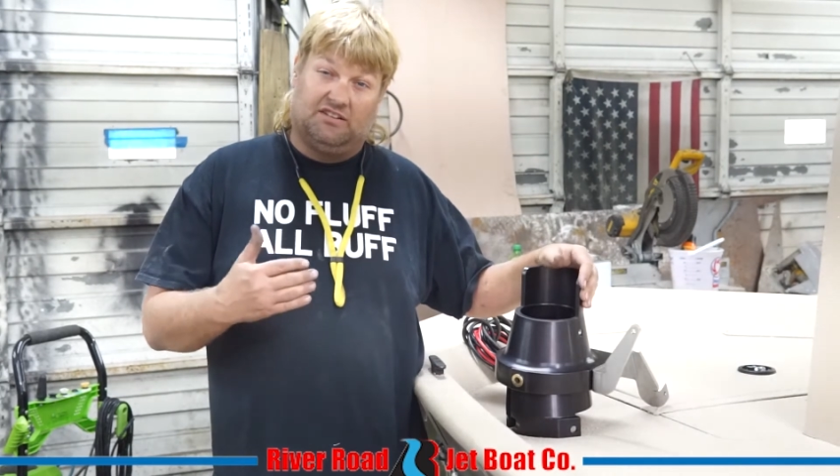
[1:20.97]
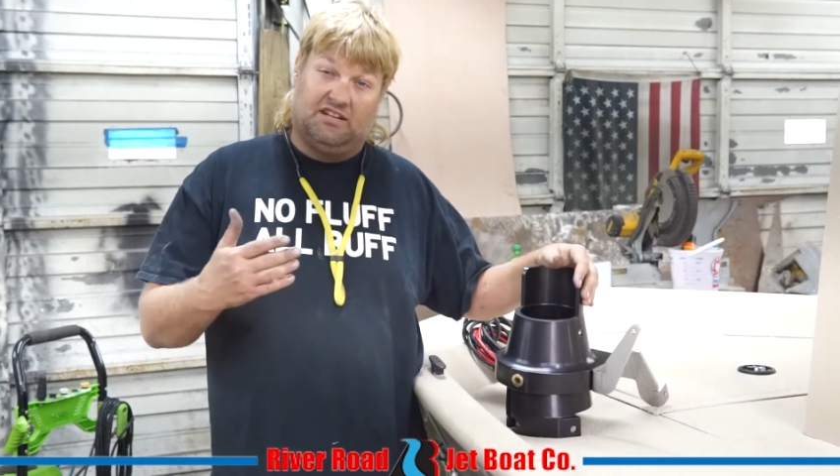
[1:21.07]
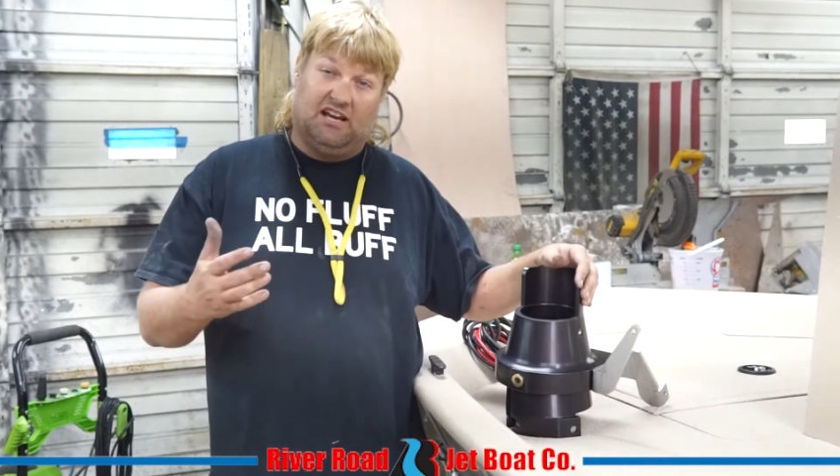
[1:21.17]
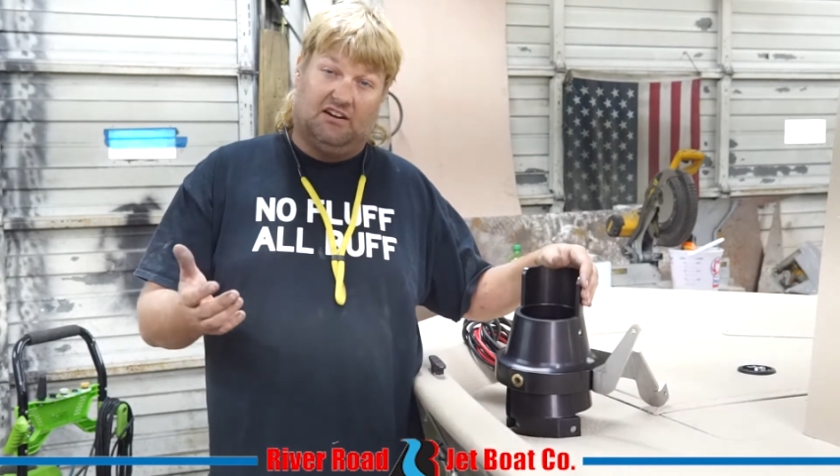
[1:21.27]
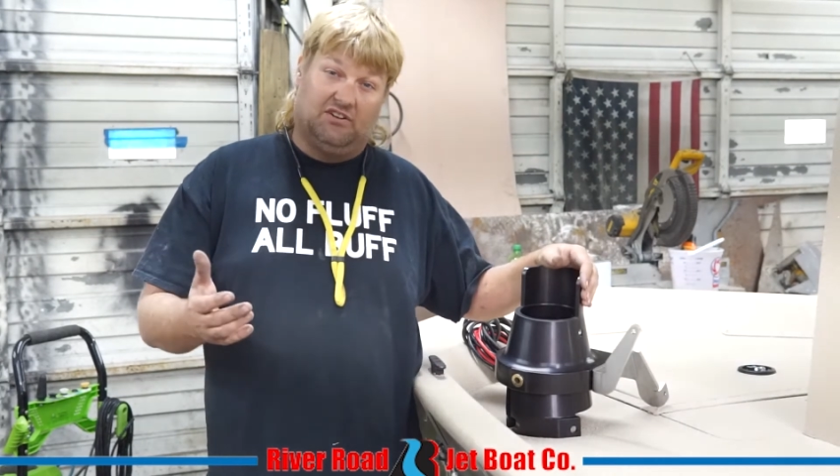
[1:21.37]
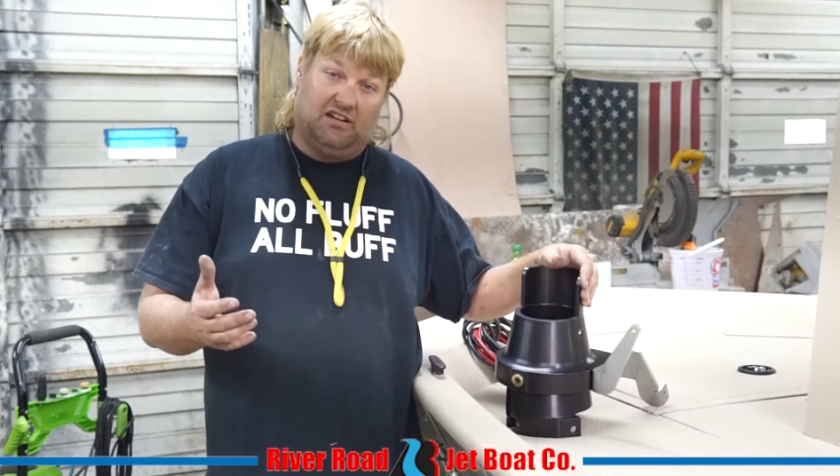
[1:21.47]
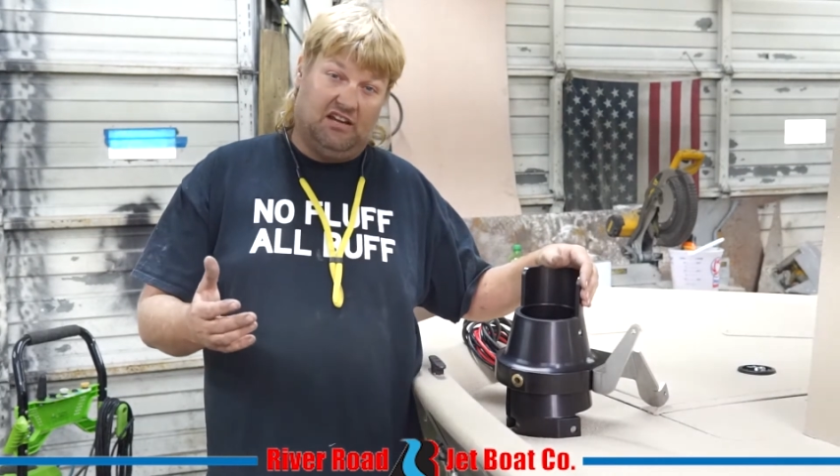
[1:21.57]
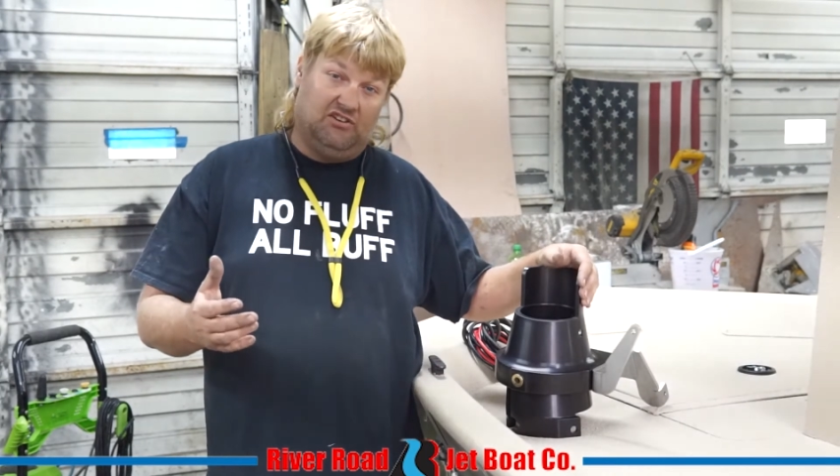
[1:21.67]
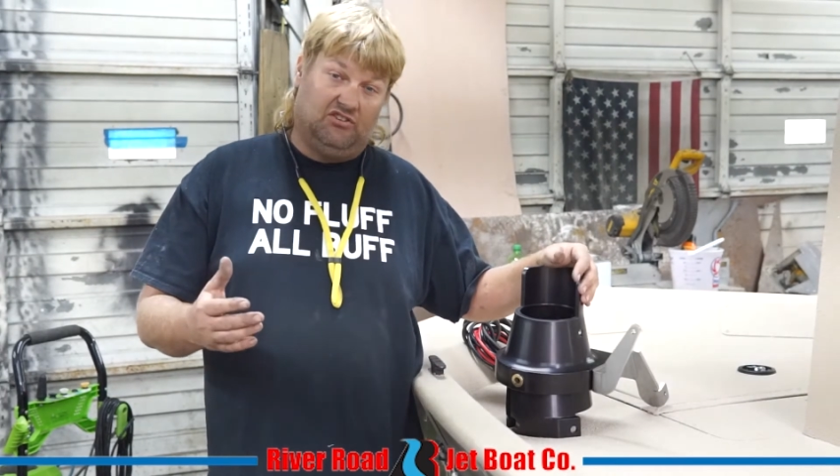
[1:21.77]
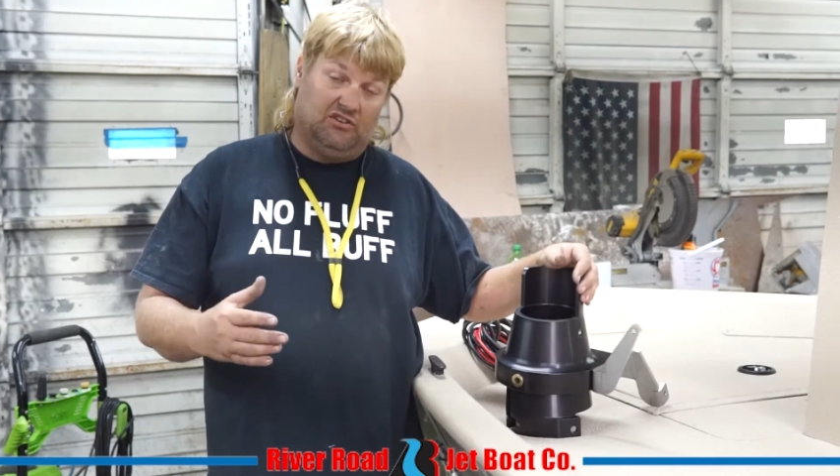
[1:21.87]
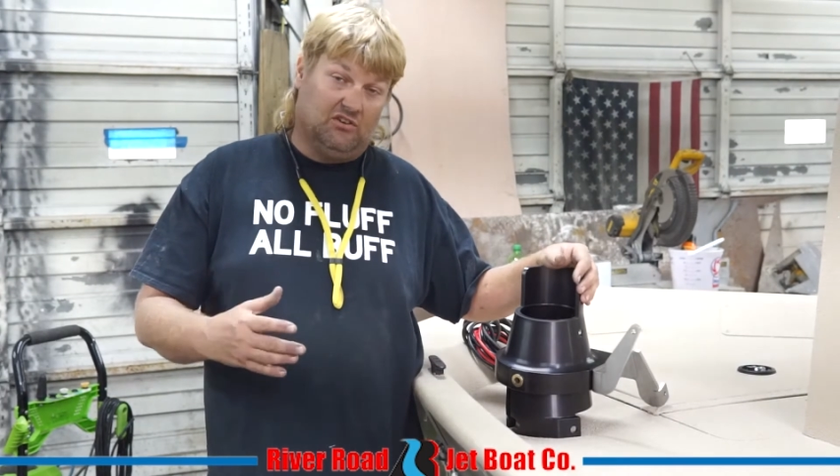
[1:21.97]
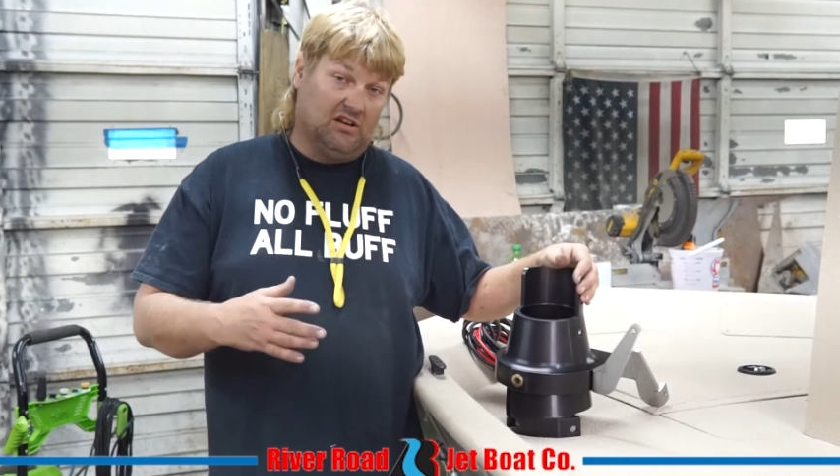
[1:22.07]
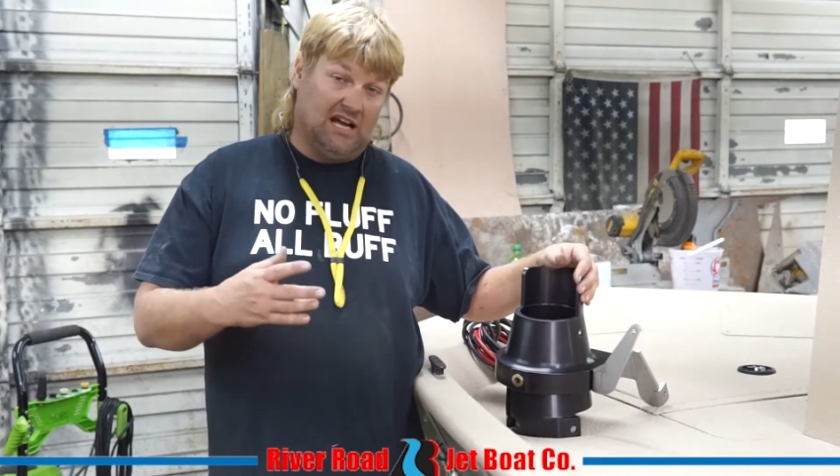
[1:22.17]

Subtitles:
and cavitation on